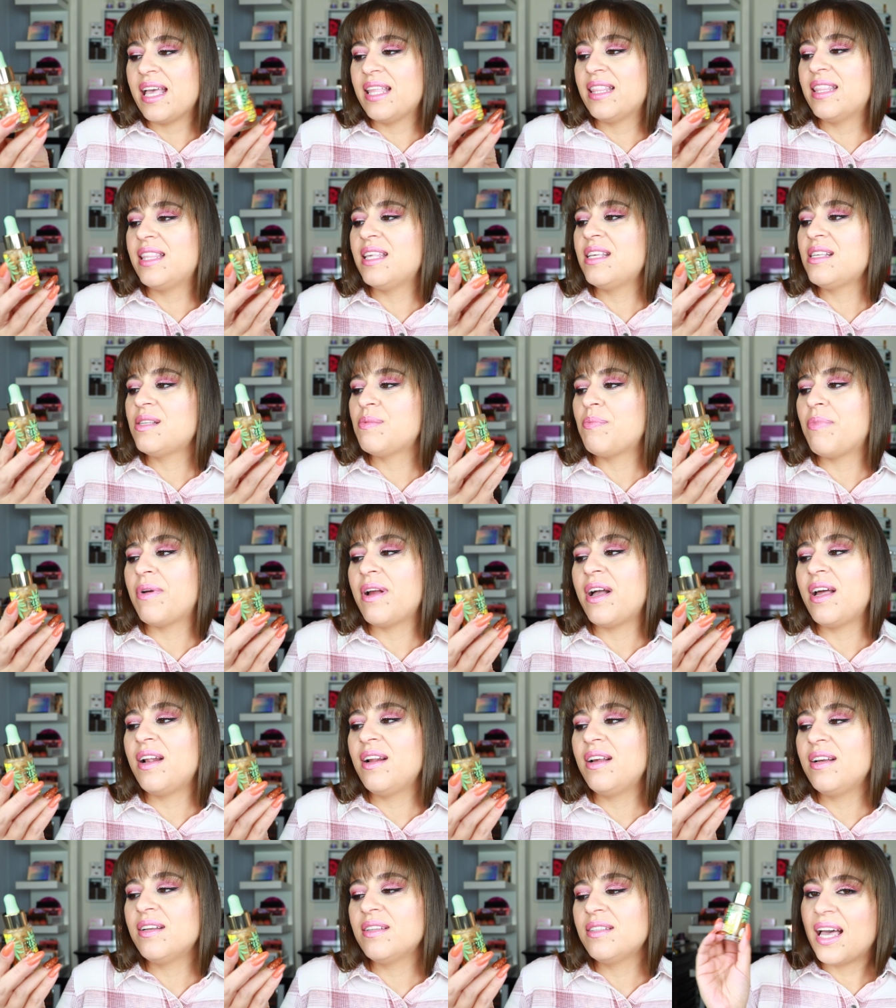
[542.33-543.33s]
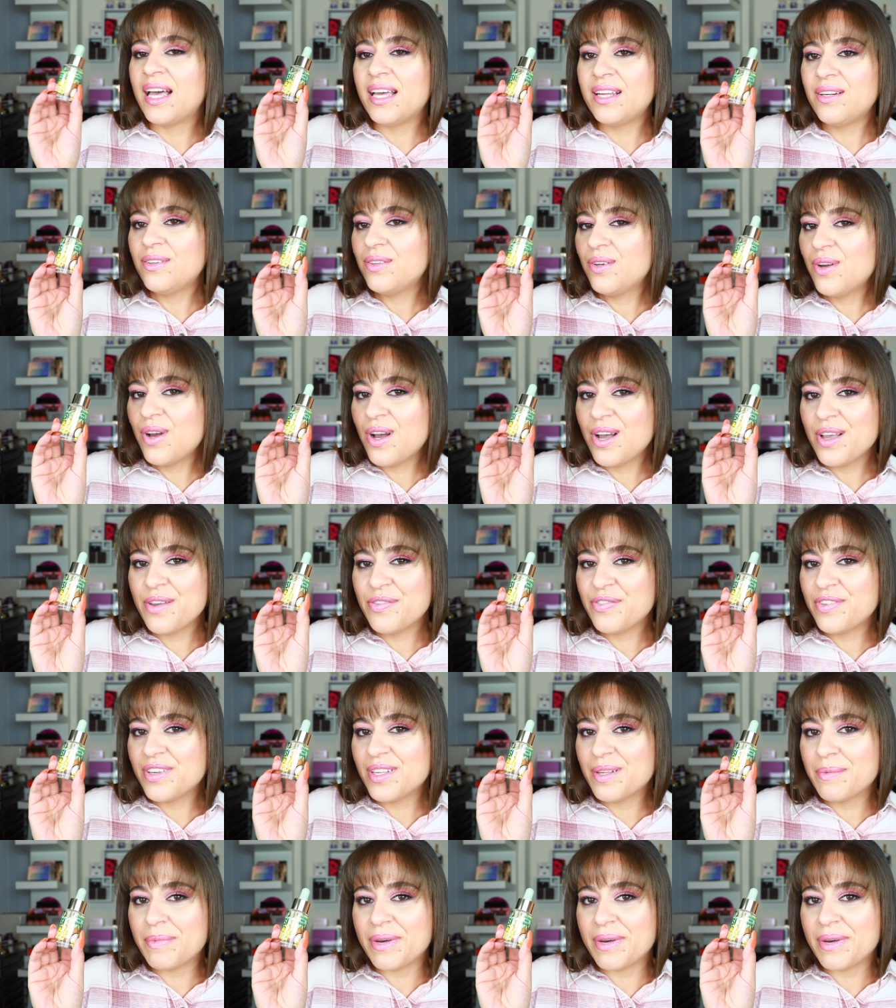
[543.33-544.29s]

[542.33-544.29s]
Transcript: And this product, I don't know how I feel